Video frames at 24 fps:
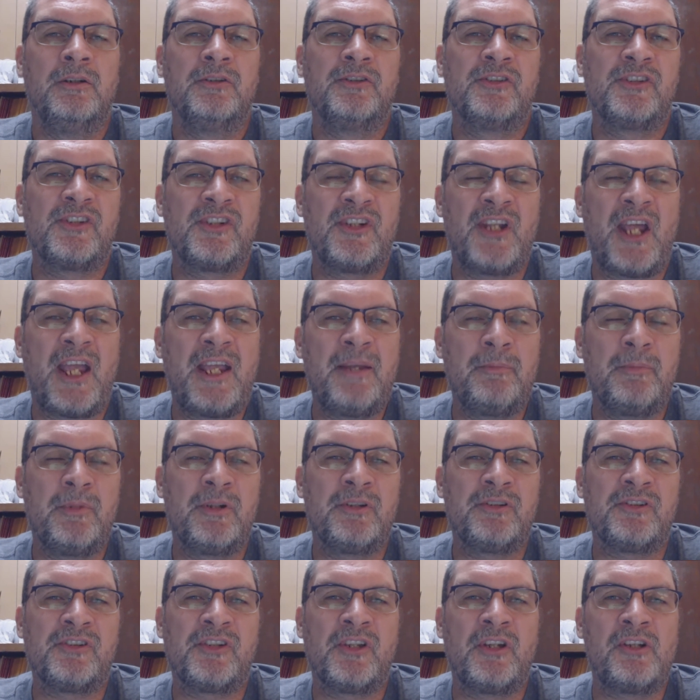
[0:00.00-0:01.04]

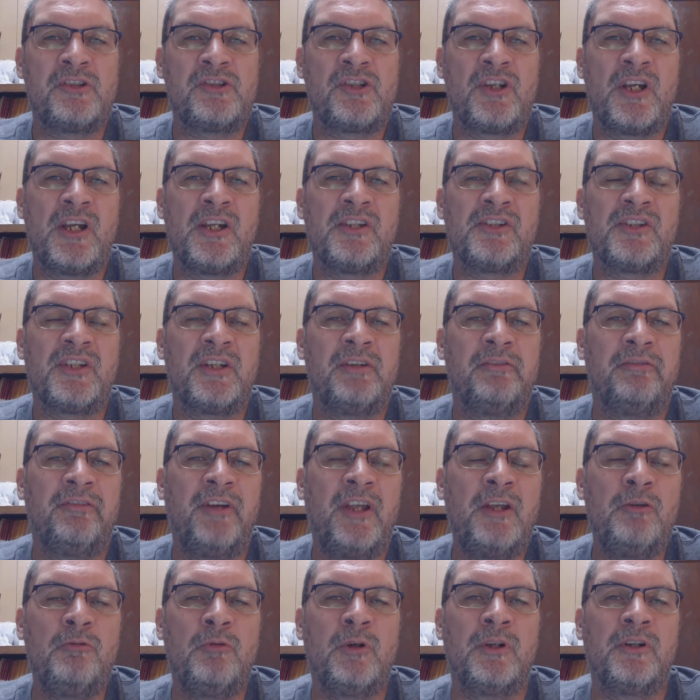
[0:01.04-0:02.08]
statements such as, if
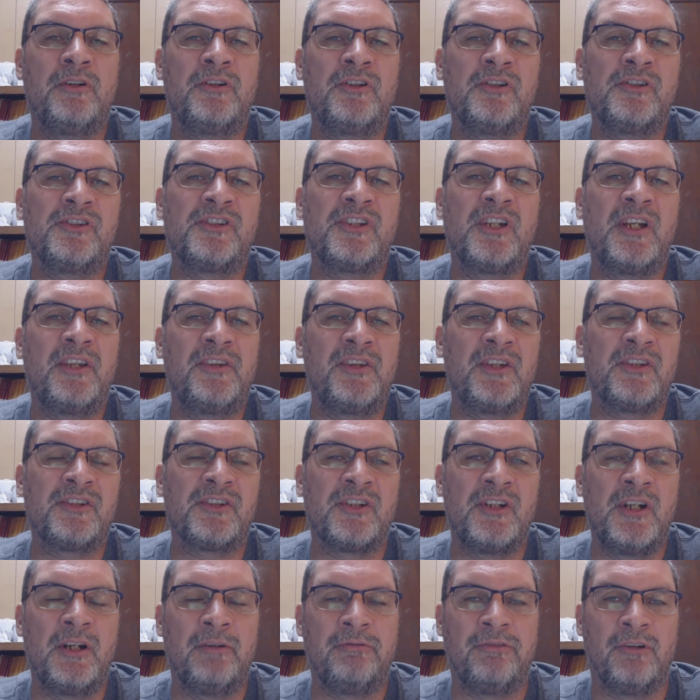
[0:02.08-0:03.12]
he would have just said this
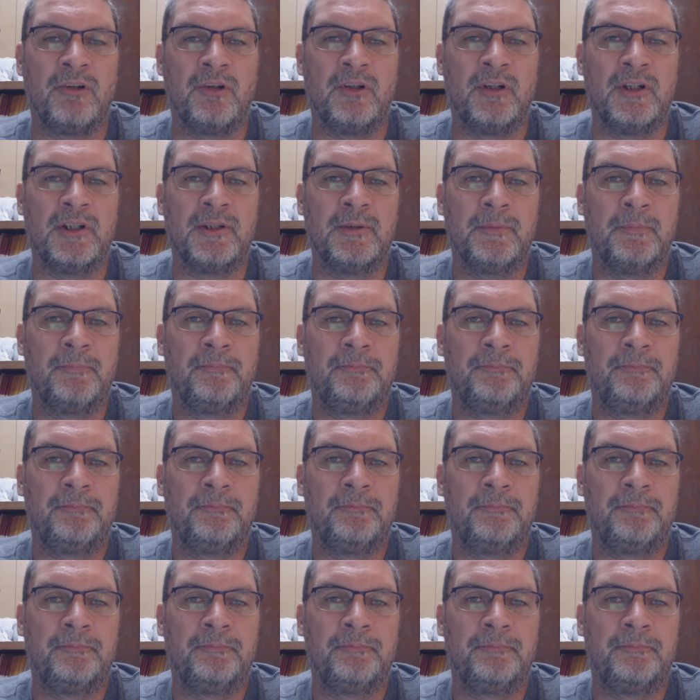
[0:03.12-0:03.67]
differently,